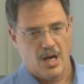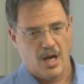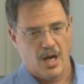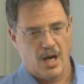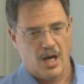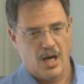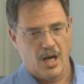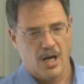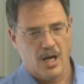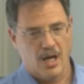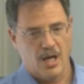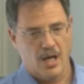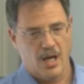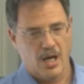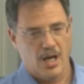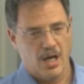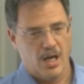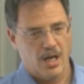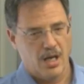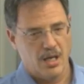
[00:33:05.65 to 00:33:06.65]

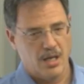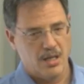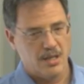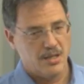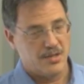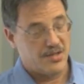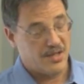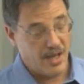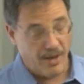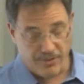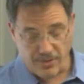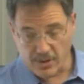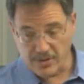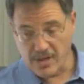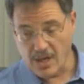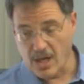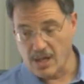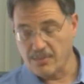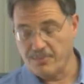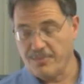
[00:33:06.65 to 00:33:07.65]
Uh, several
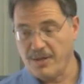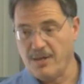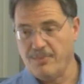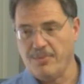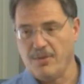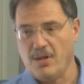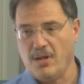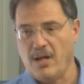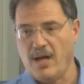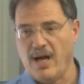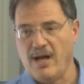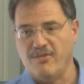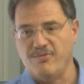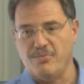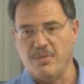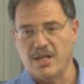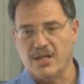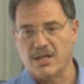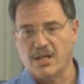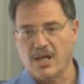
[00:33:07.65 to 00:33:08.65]
young people
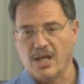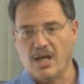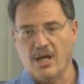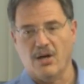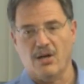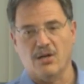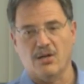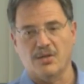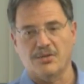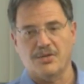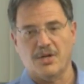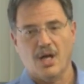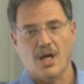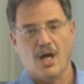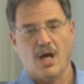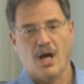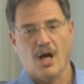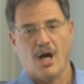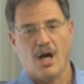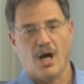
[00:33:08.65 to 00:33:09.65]
have been killed.
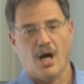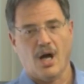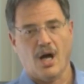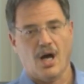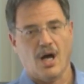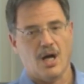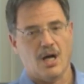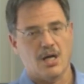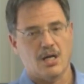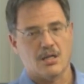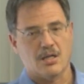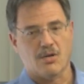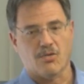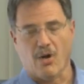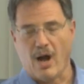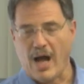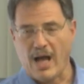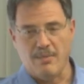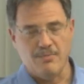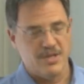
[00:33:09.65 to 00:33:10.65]
Uh,
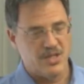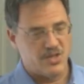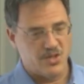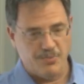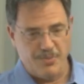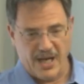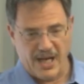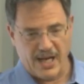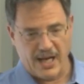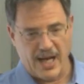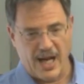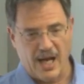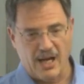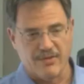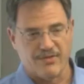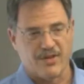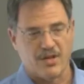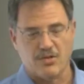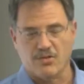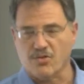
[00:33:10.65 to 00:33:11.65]
crime is spinning out
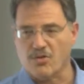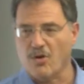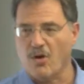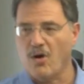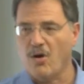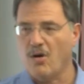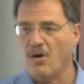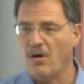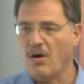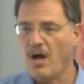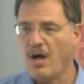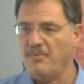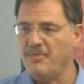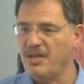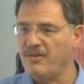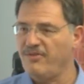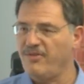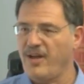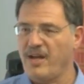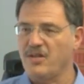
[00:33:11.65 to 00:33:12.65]
of control. I
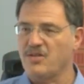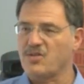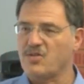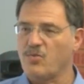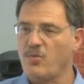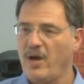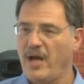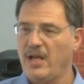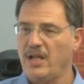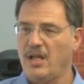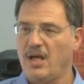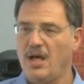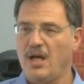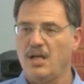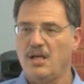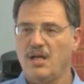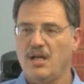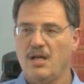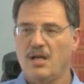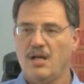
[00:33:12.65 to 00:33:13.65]
mean,
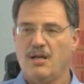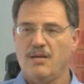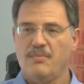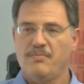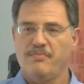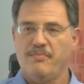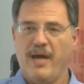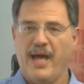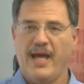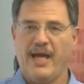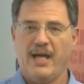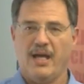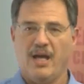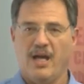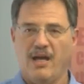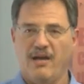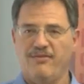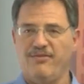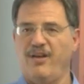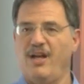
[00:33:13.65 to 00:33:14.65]
Venezuela may
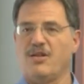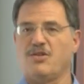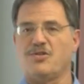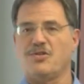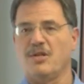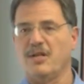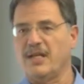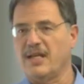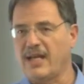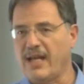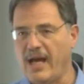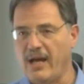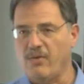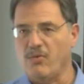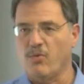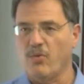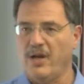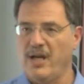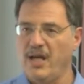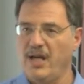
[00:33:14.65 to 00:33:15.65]
eventually get
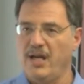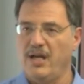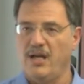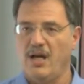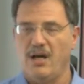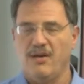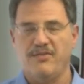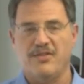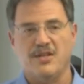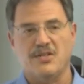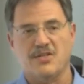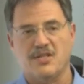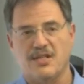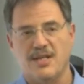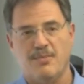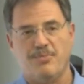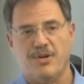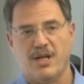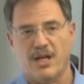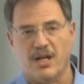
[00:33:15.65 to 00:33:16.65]
rid of this
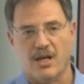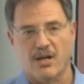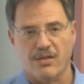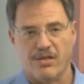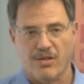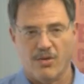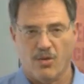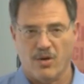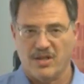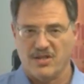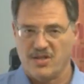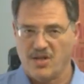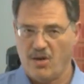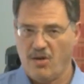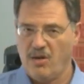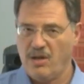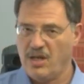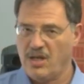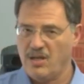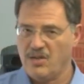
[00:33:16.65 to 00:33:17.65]
deepening
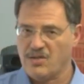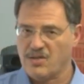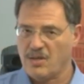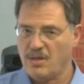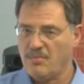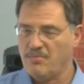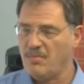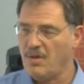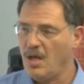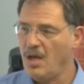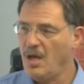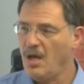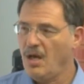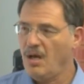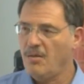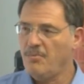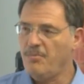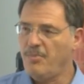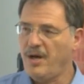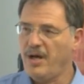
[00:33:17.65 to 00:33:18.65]
authoritarianism,
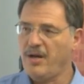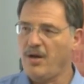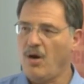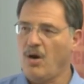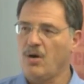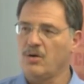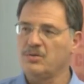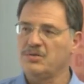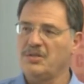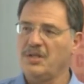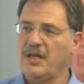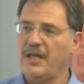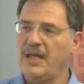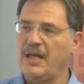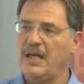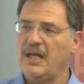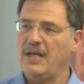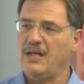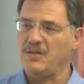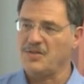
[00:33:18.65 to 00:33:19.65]
but
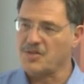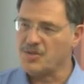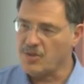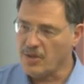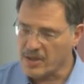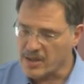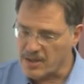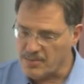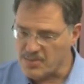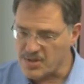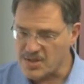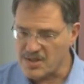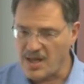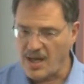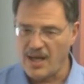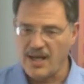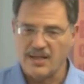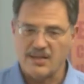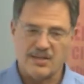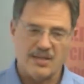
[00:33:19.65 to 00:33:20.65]
only in a
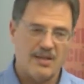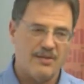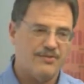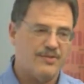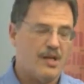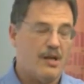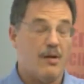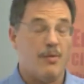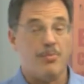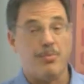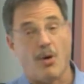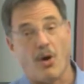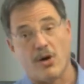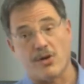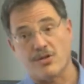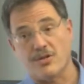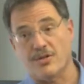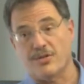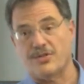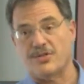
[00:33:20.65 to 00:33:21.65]
circumstance of you know
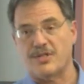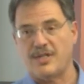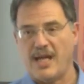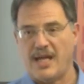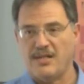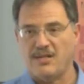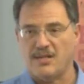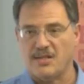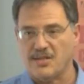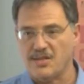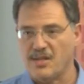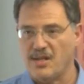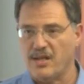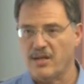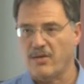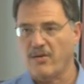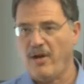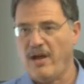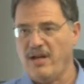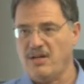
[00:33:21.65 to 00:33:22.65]
partial state
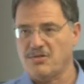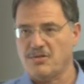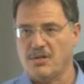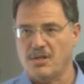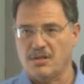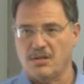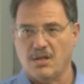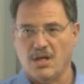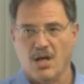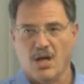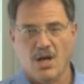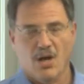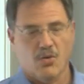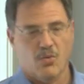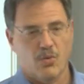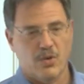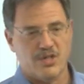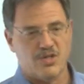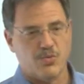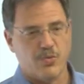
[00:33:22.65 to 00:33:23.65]
disintegration,
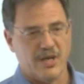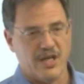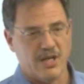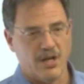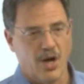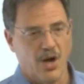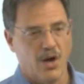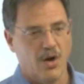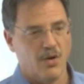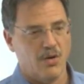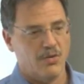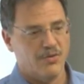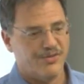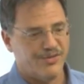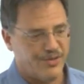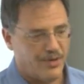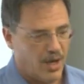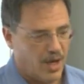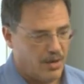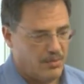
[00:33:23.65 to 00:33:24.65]
which we know
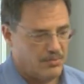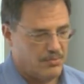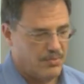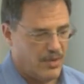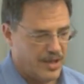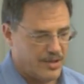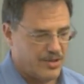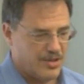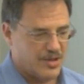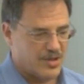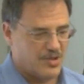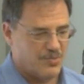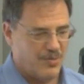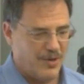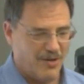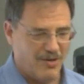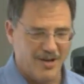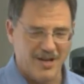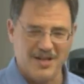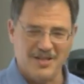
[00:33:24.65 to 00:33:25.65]
from much
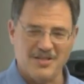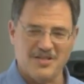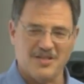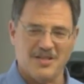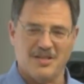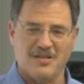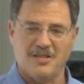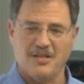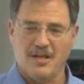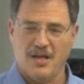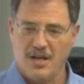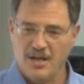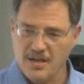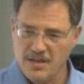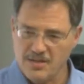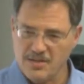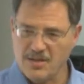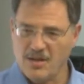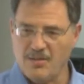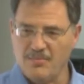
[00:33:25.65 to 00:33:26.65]
experience and
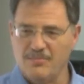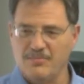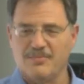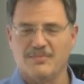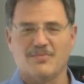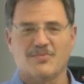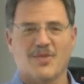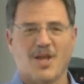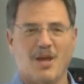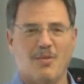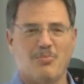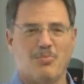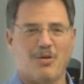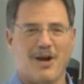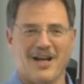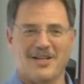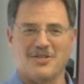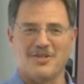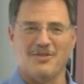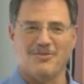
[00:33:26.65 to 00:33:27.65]
some
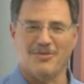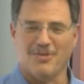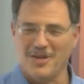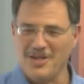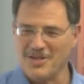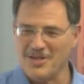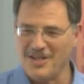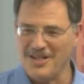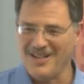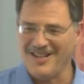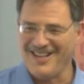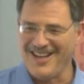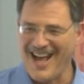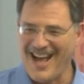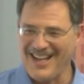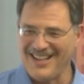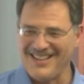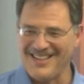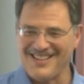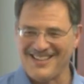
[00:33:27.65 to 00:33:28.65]
impressive recent
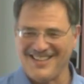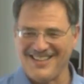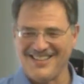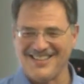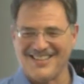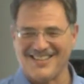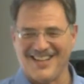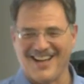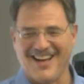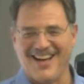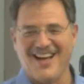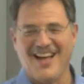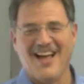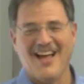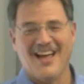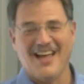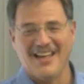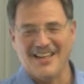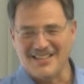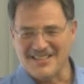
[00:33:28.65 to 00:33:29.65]
analysis uh,
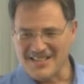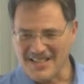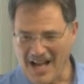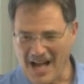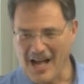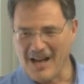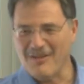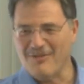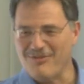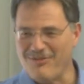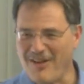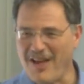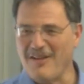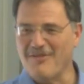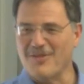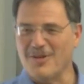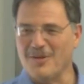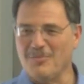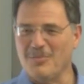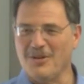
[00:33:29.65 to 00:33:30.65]
is not a
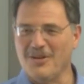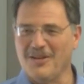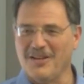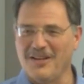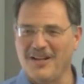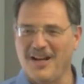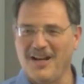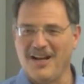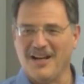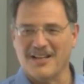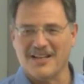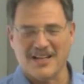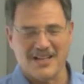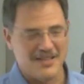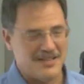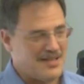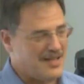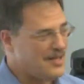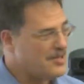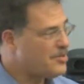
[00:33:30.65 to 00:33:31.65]
favorable uh,
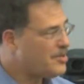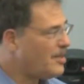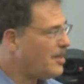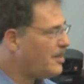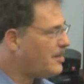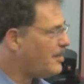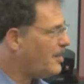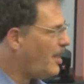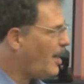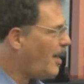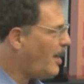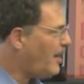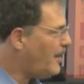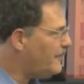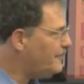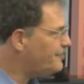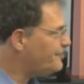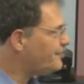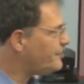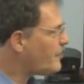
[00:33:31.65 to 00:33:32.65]
condition
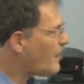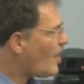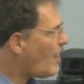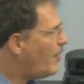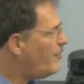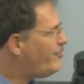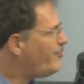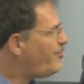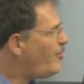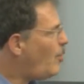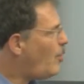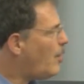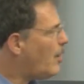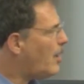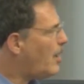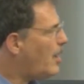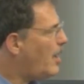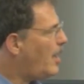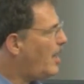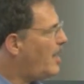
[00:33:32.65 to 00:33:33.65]
um,
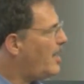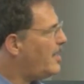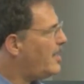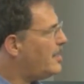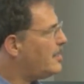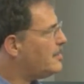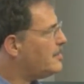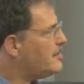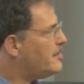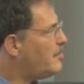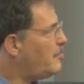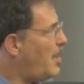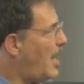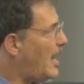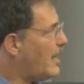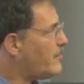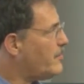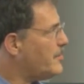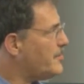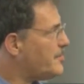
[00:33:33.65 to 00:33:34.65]
for uh,
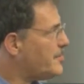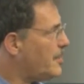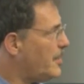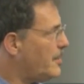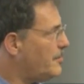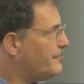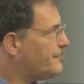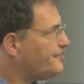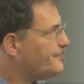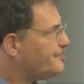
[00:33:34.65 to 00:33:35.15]
democracy.